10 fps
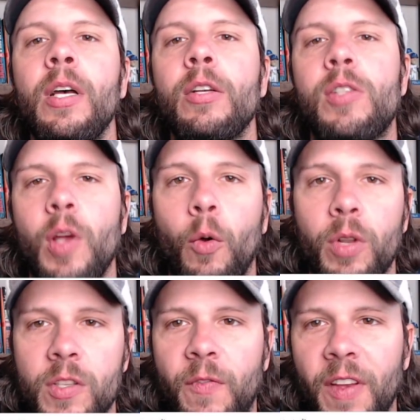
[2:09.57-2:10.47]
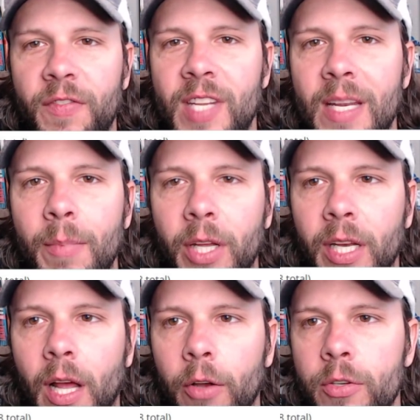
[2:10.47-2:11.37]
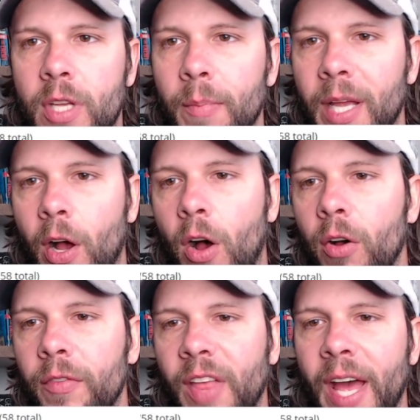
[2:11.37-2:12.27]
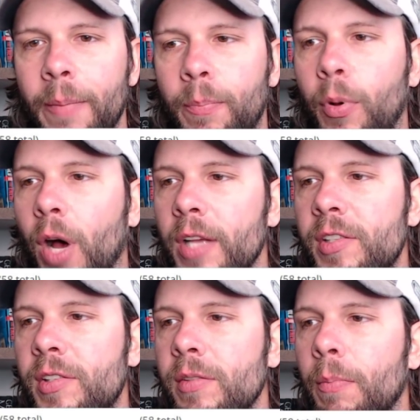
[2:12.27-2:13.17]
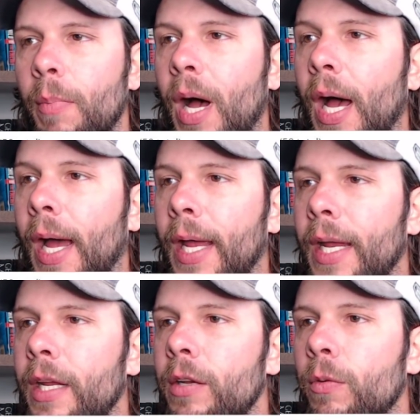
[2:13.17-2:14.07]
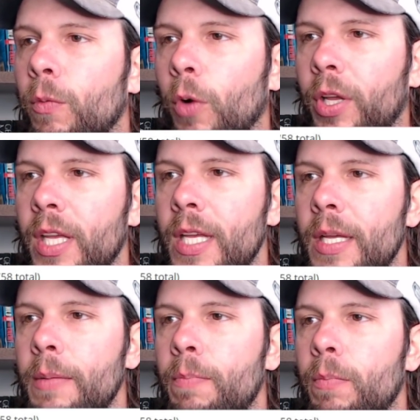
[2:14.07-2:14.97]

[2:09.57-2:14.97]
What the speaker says: So does $15 million get me all of that plus my rookie